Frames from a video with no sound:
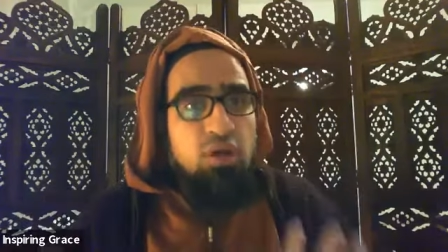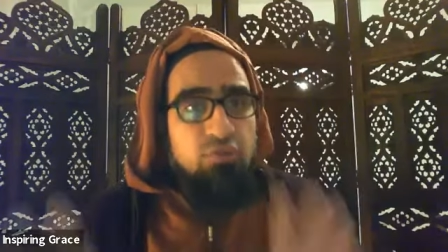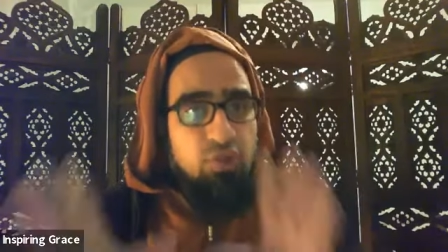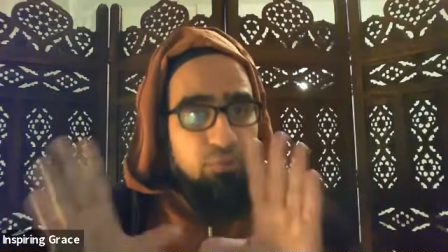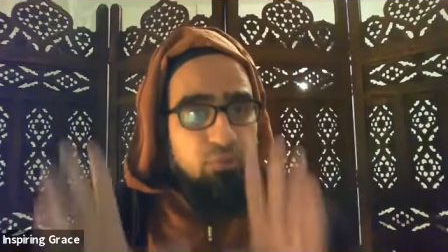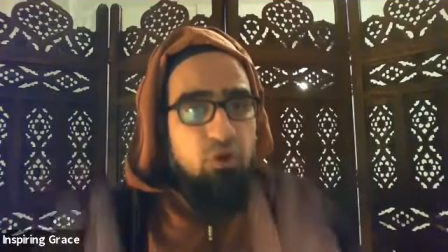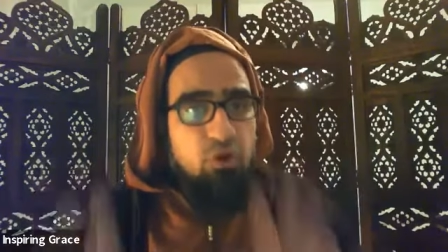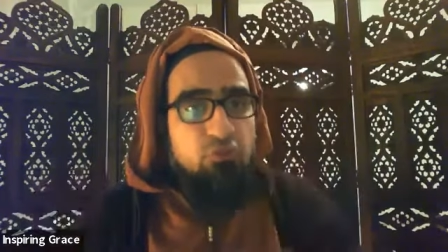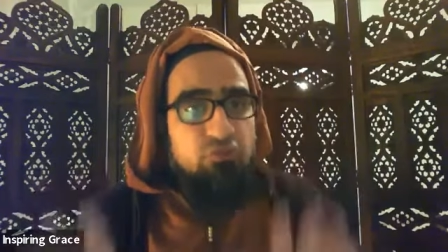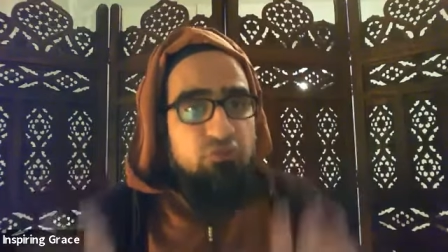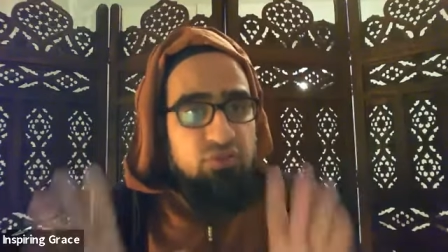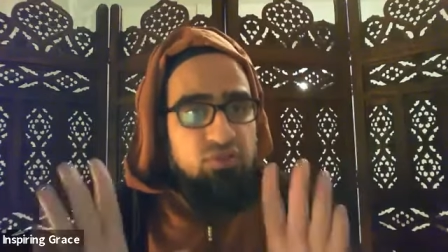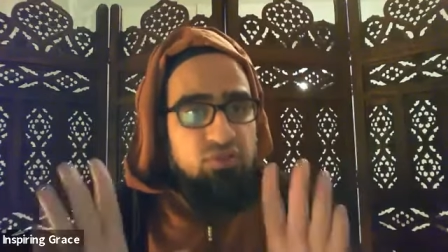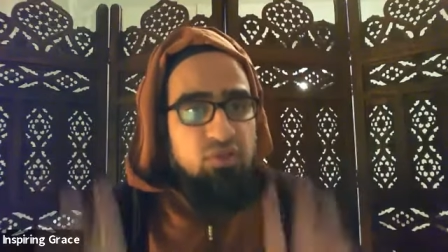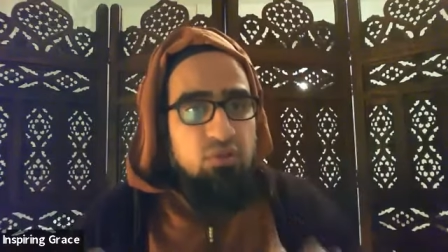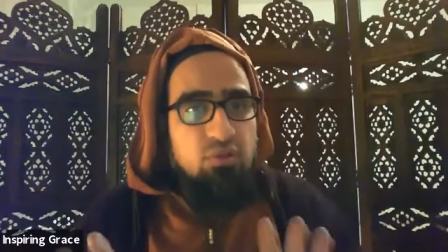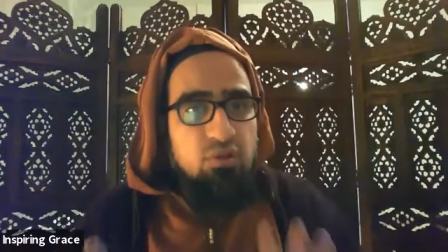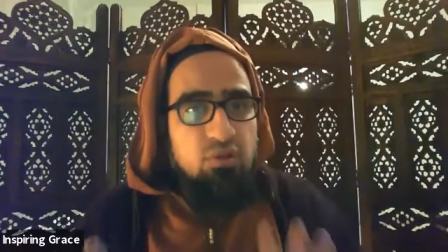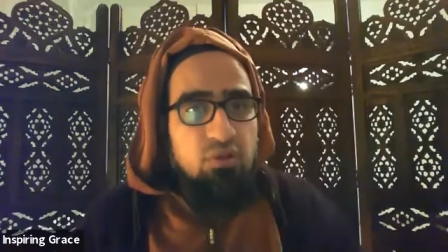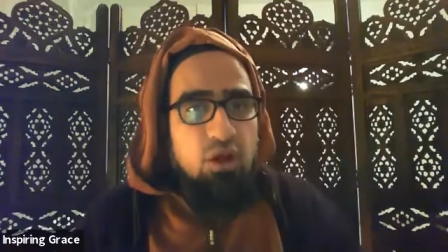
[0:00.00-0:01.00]
the Prophet
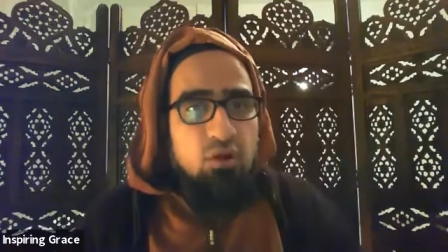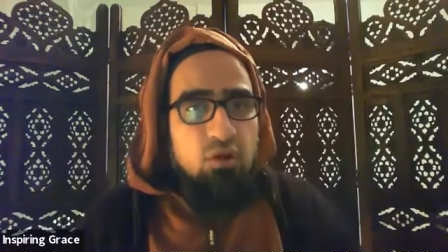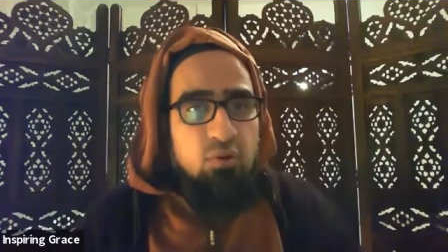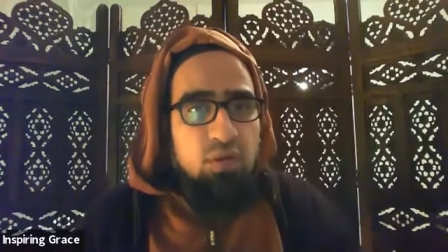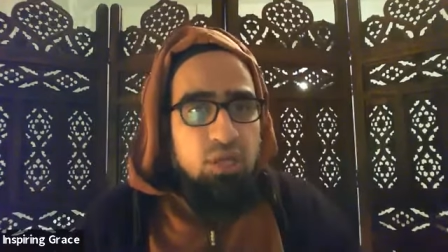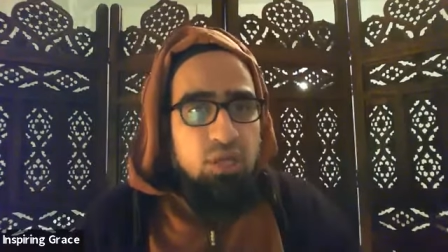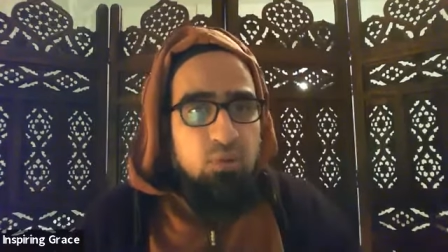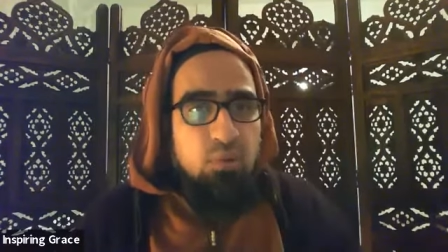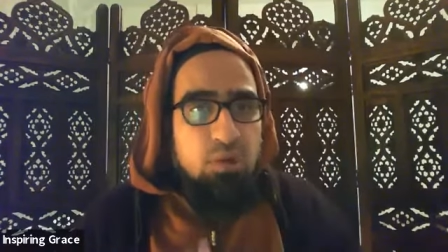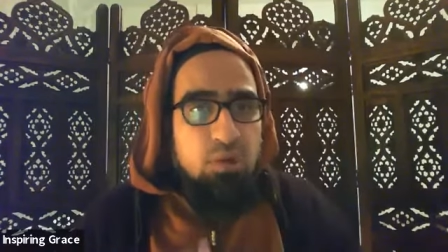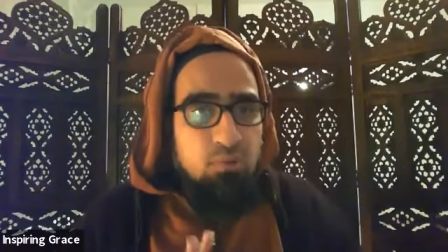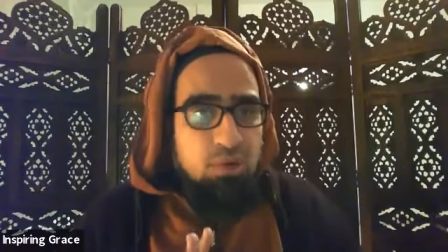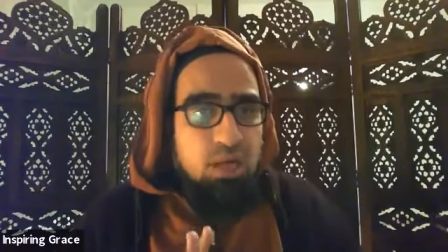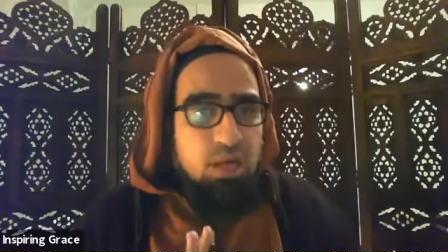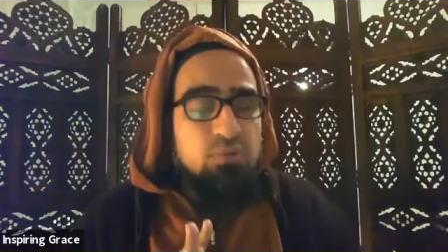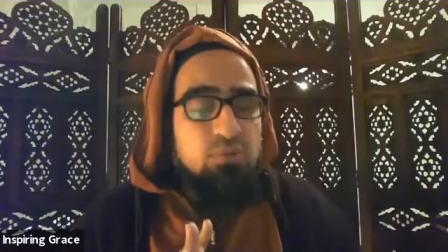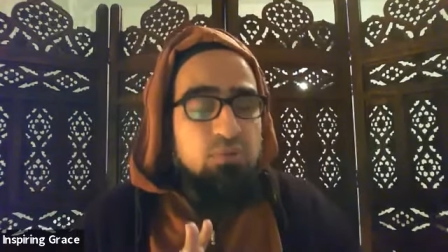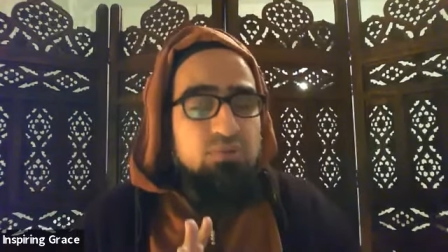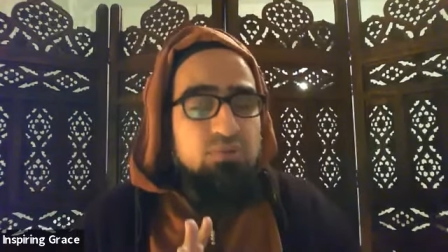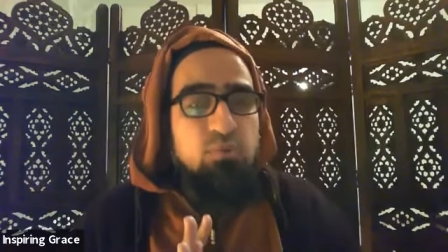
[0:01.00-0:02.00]
sallallahu alaihi
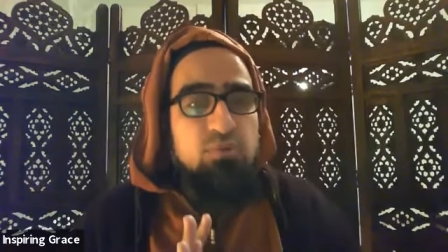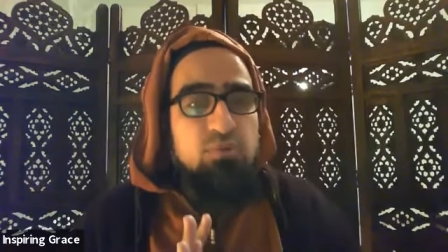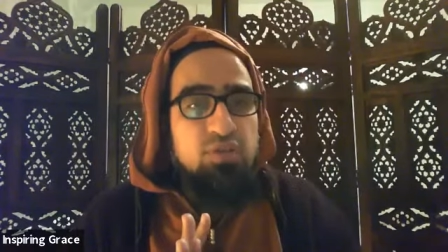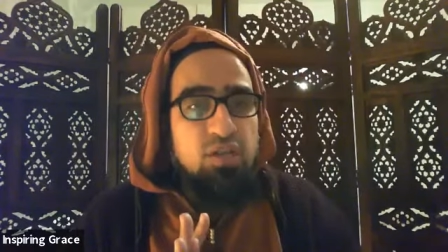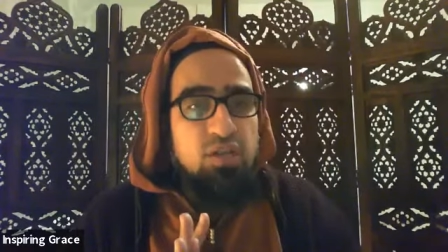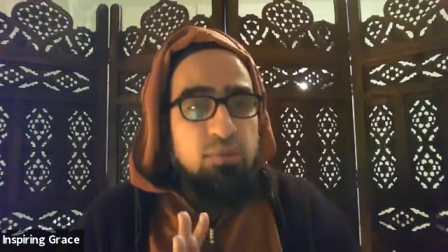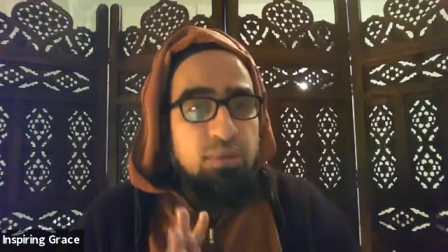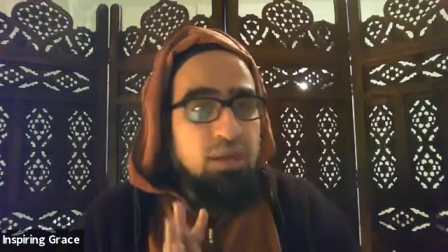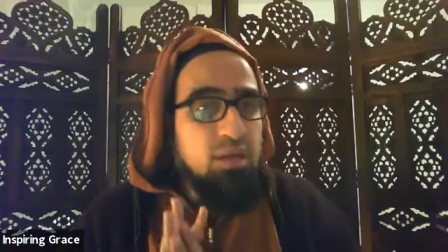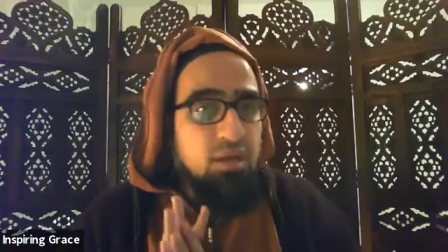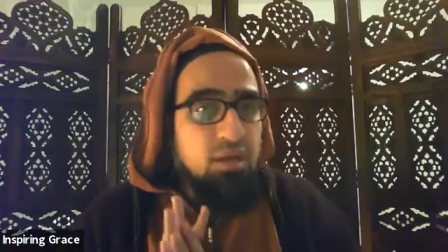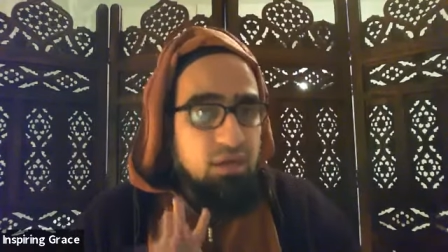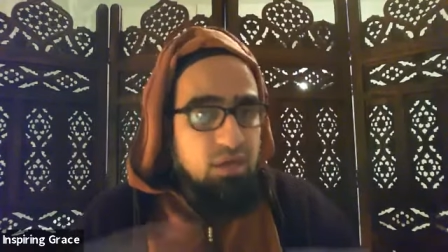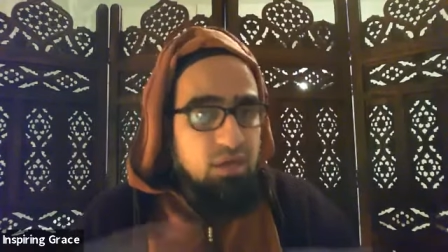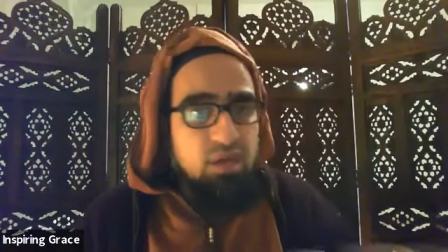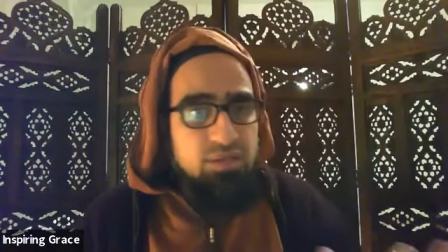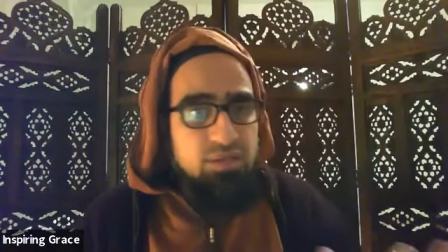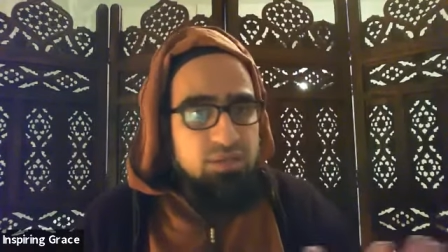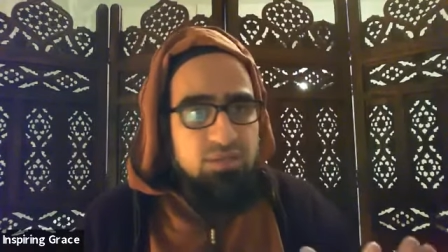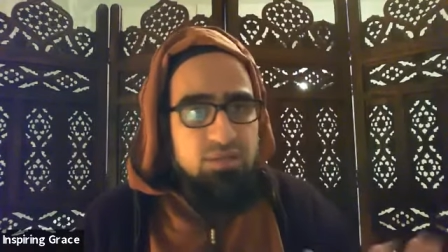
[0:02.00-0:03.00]
wasallam.
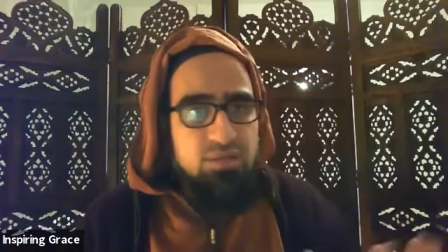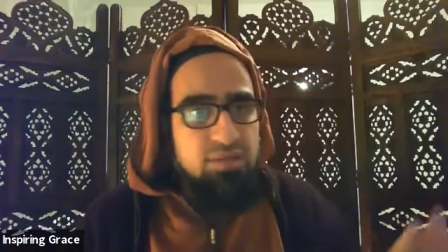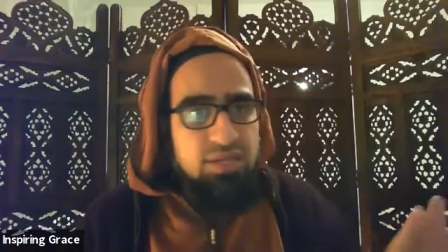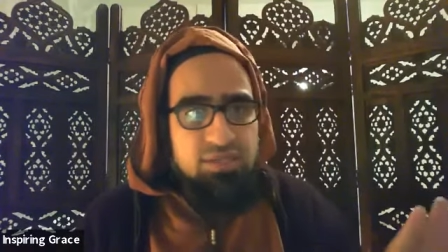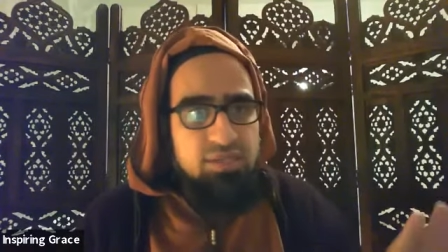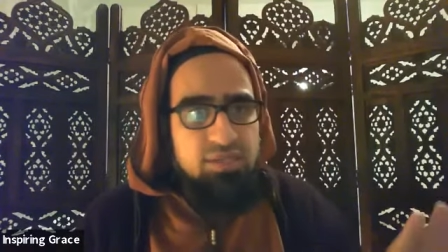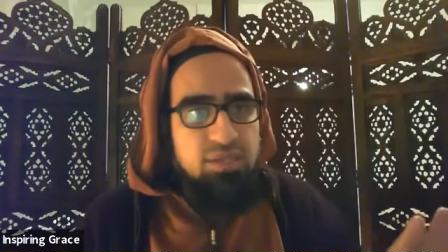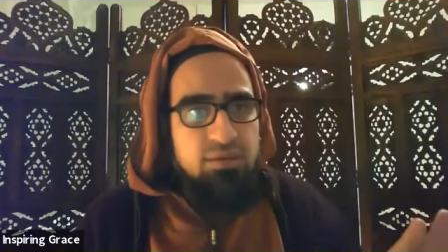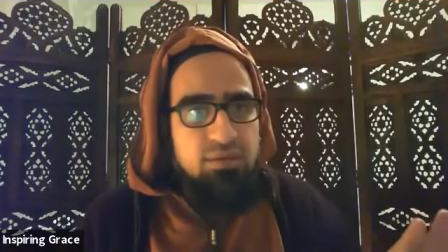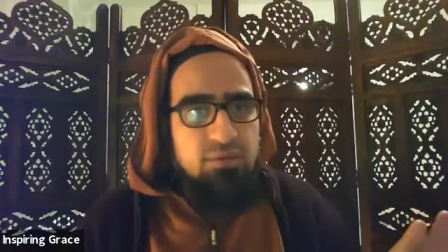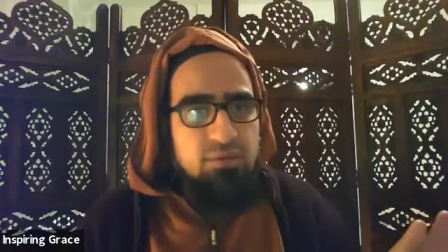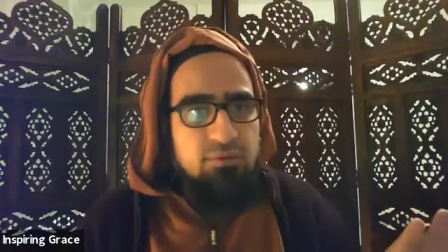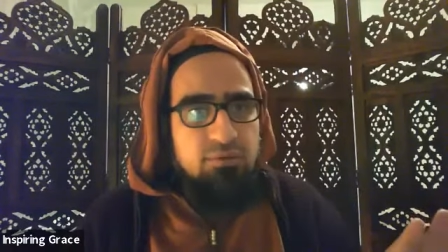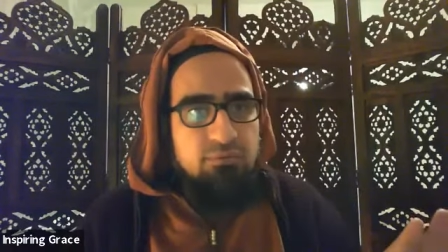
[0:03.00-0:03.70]
That's it.